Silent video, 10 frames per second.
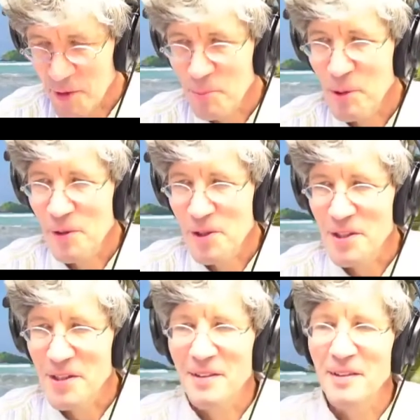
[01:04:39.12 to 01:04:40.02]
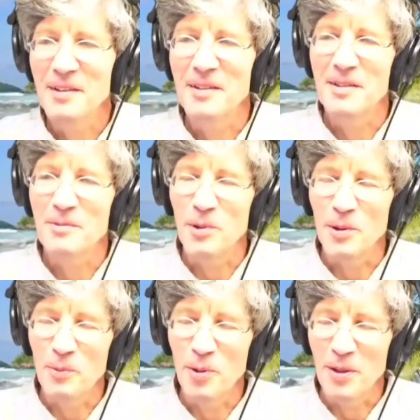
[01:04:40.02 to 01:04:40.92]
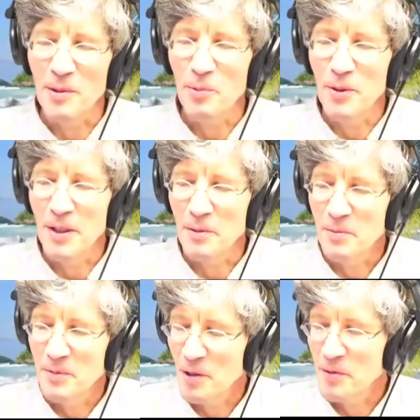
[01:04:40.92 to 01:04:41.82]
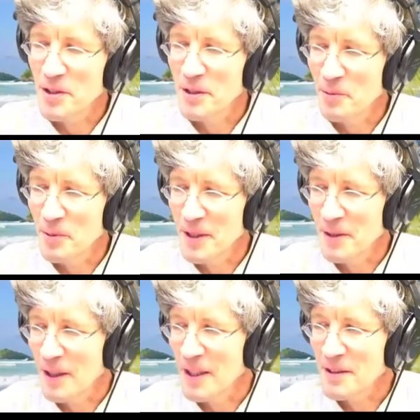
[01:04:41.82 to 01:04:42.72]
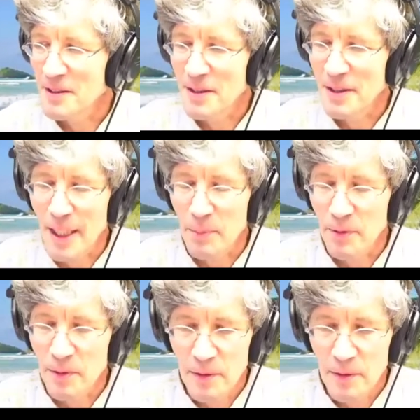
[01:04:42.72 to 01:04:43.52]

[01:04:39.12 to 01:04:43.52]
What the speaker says: purge is what I obviously what I'd like to see happen.